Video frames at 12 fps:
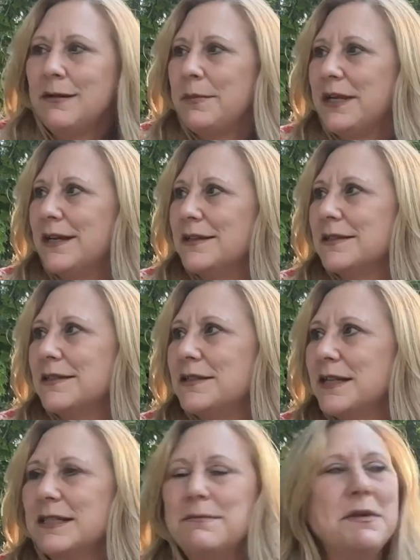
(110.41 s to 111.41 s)
because it
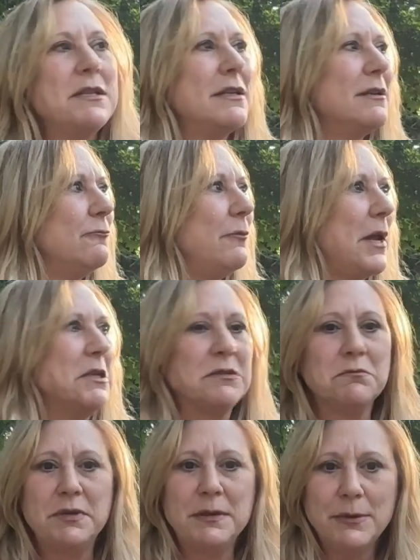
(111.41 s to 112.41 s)
does mean that
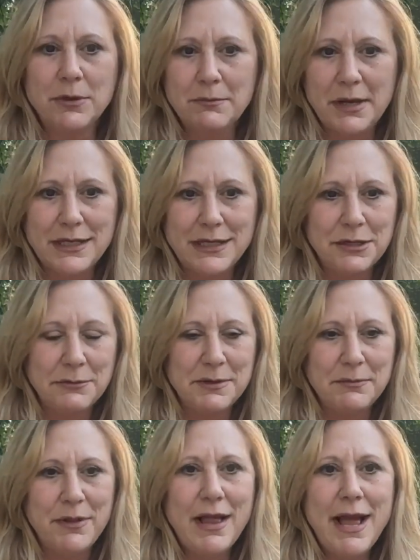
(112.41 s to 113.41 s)
random people might hear me
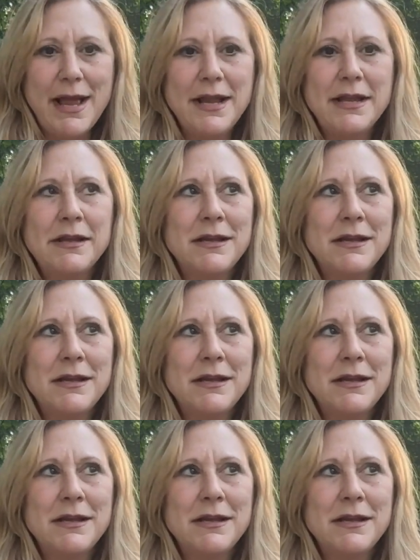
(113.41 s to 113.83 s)
play,